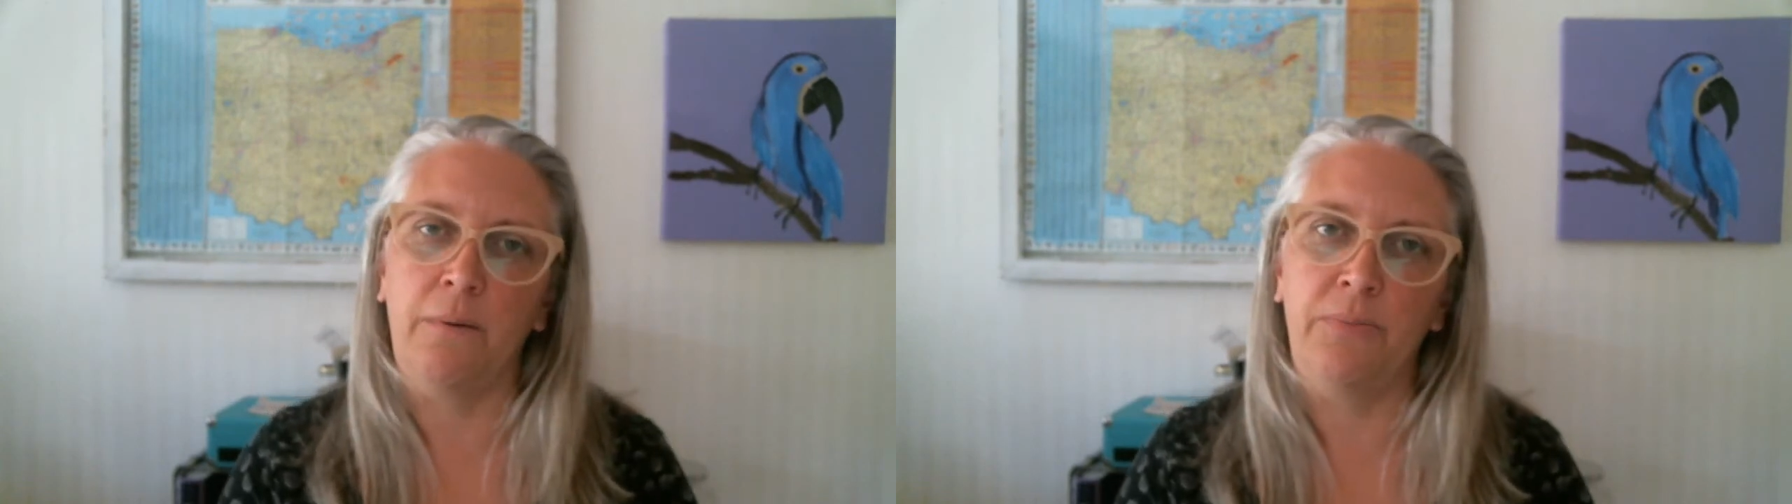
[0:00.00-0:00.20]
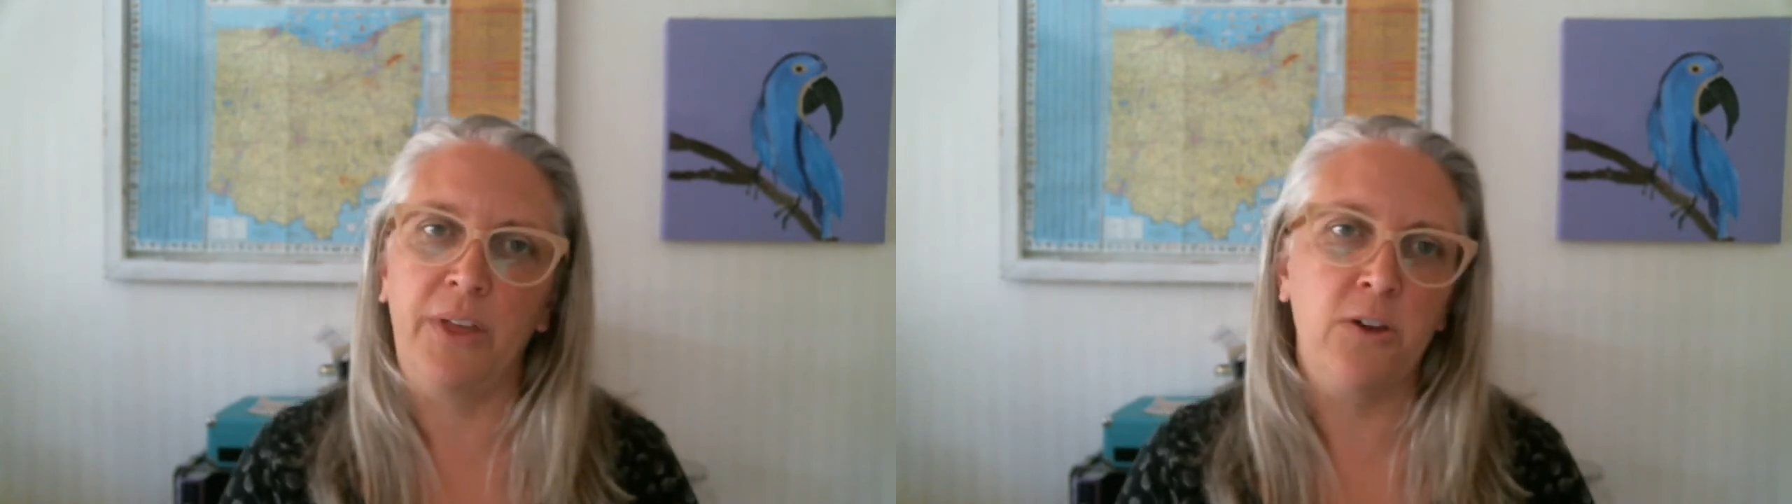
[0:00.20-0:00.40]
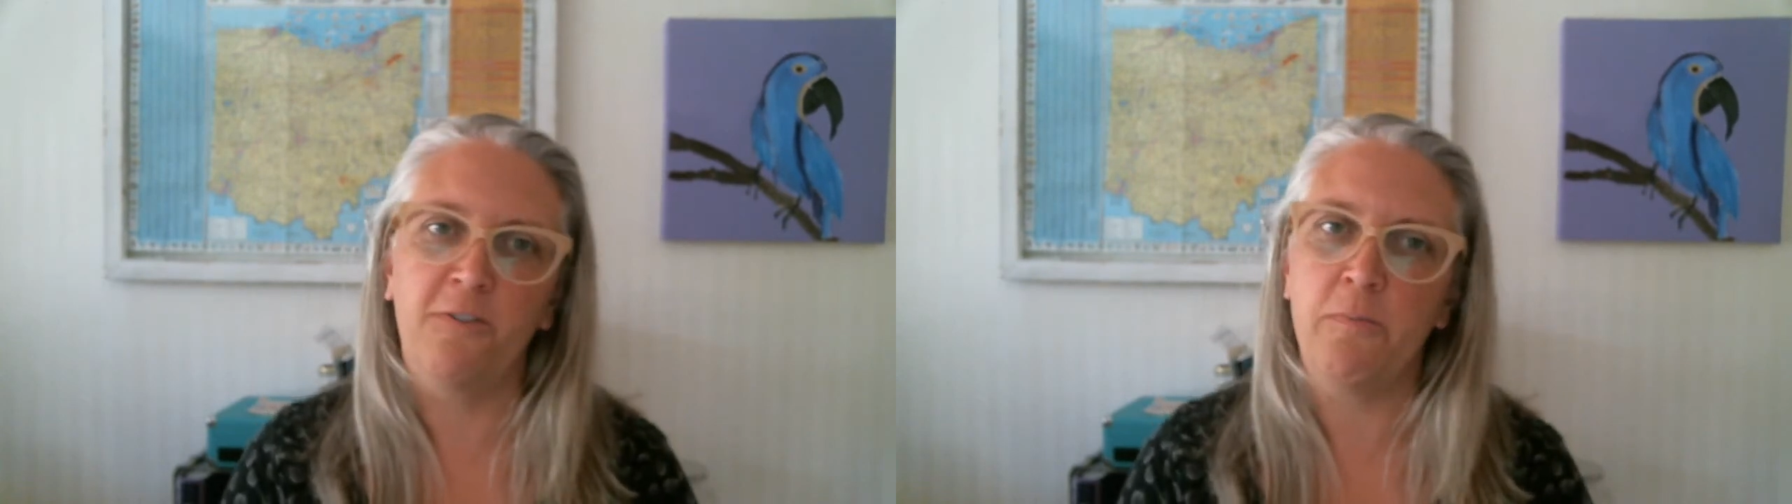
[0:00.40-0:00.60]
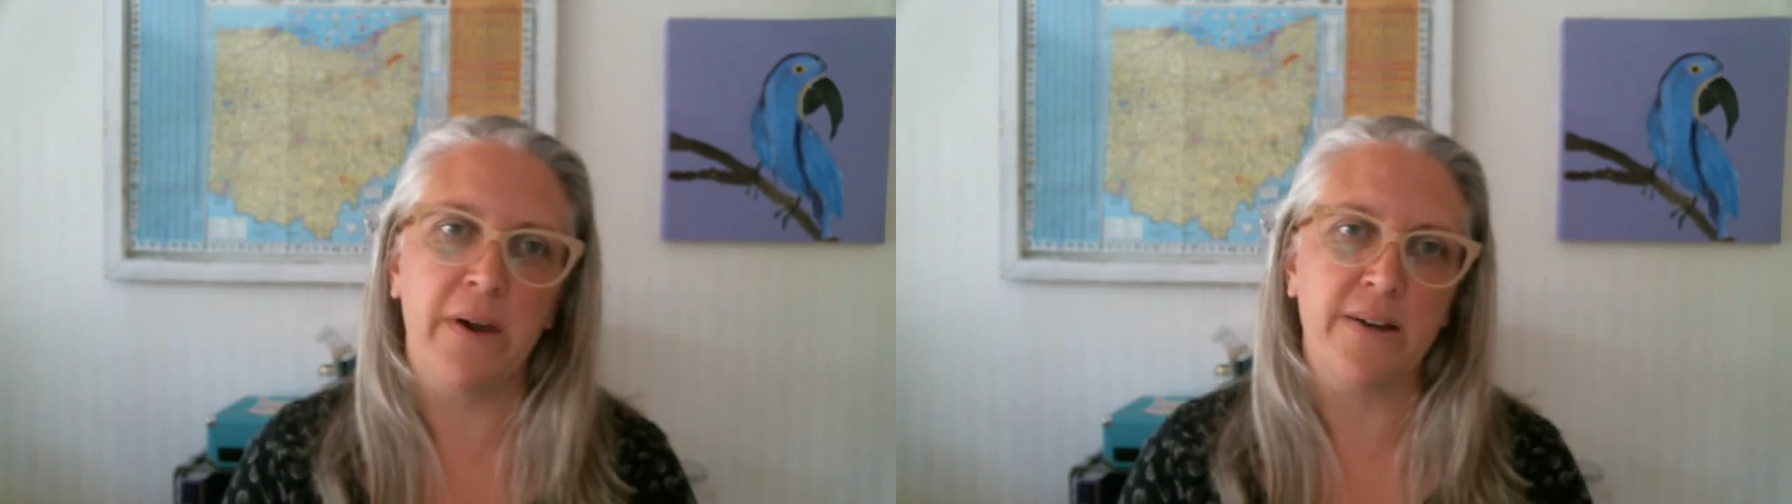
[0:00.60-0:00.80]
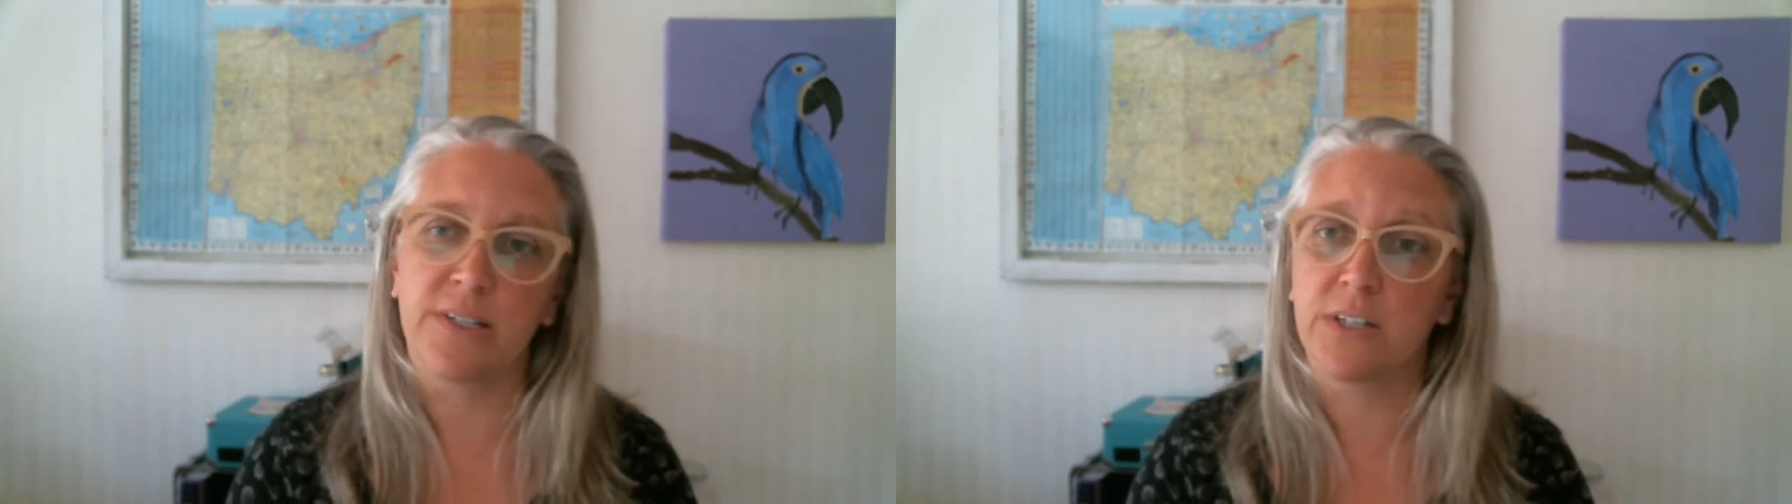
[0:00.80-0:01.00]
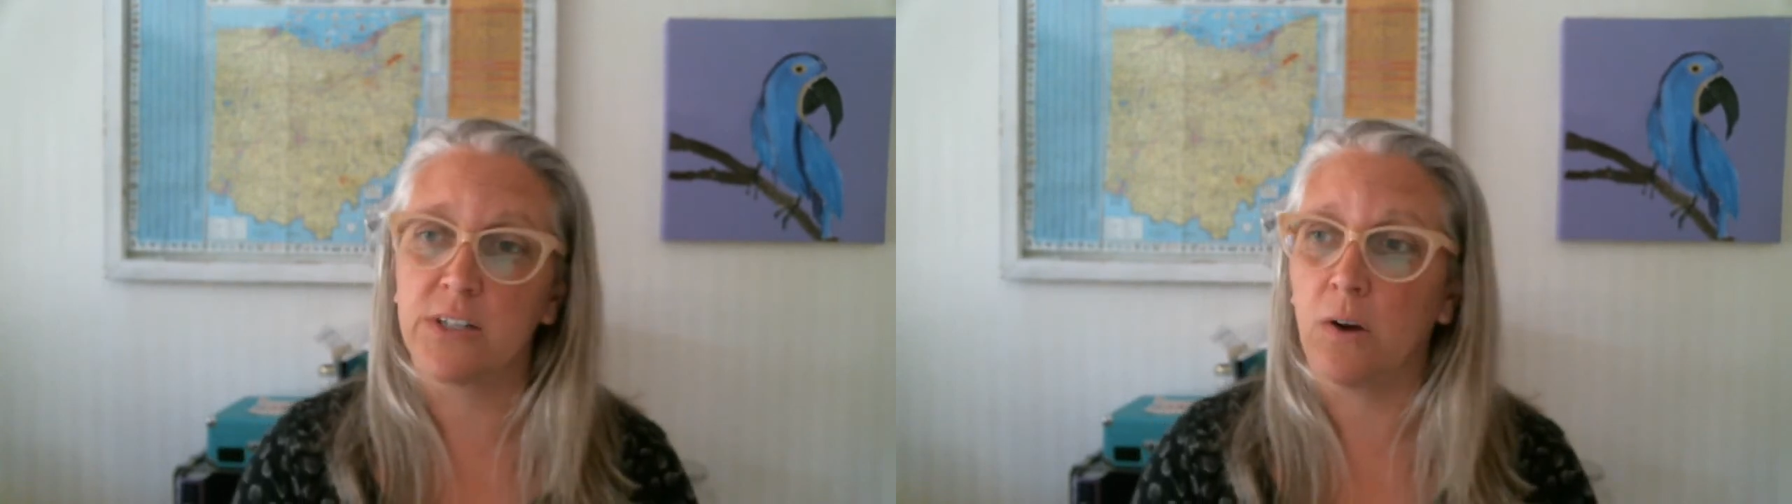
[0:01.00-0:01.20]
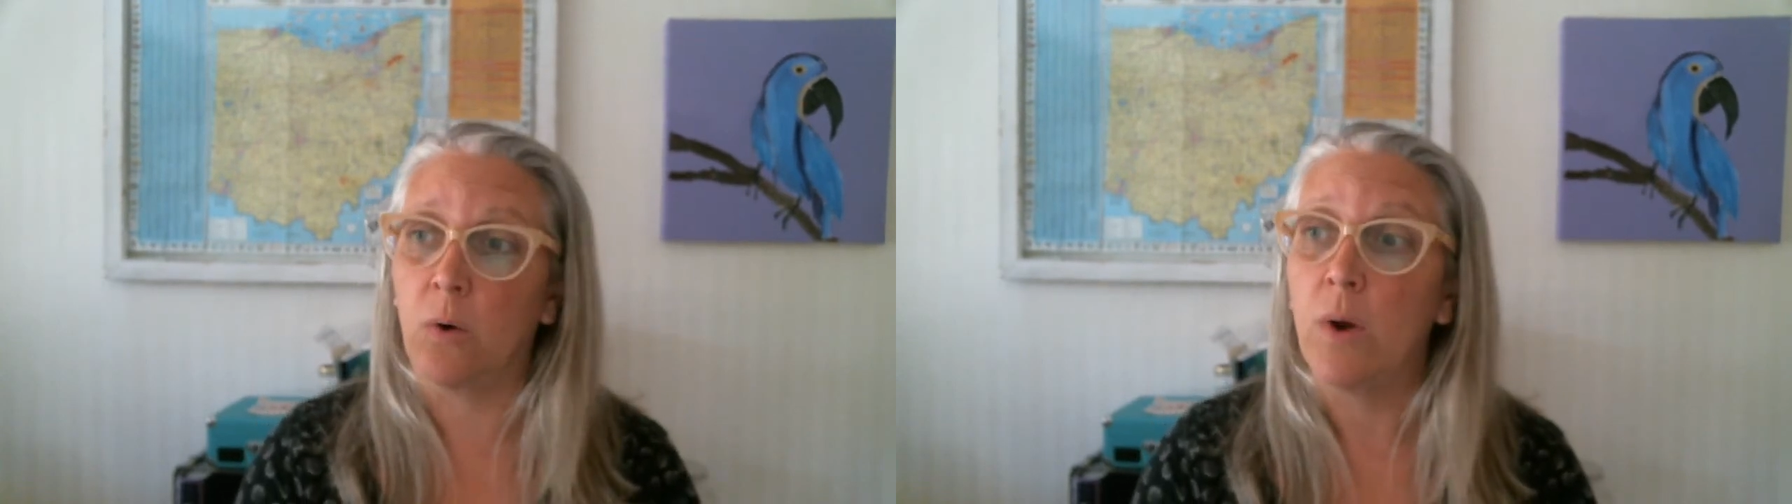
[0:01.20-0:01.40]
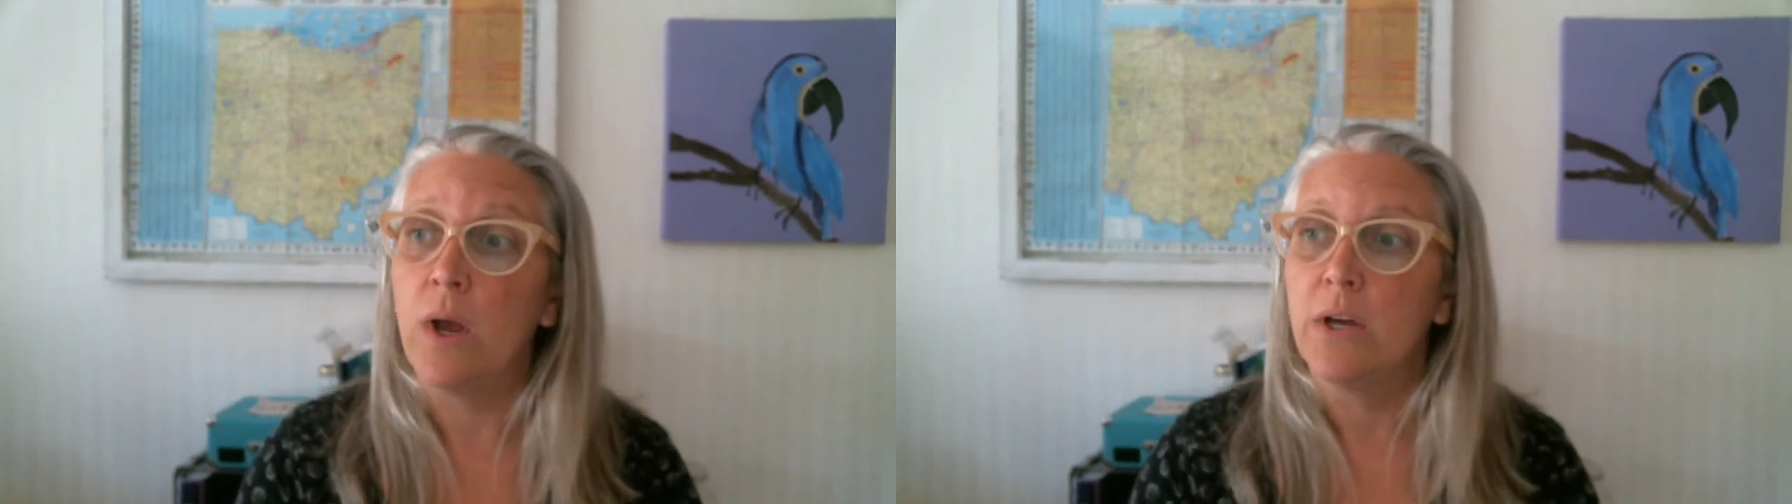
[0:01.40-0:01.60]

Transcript: that you've missed. So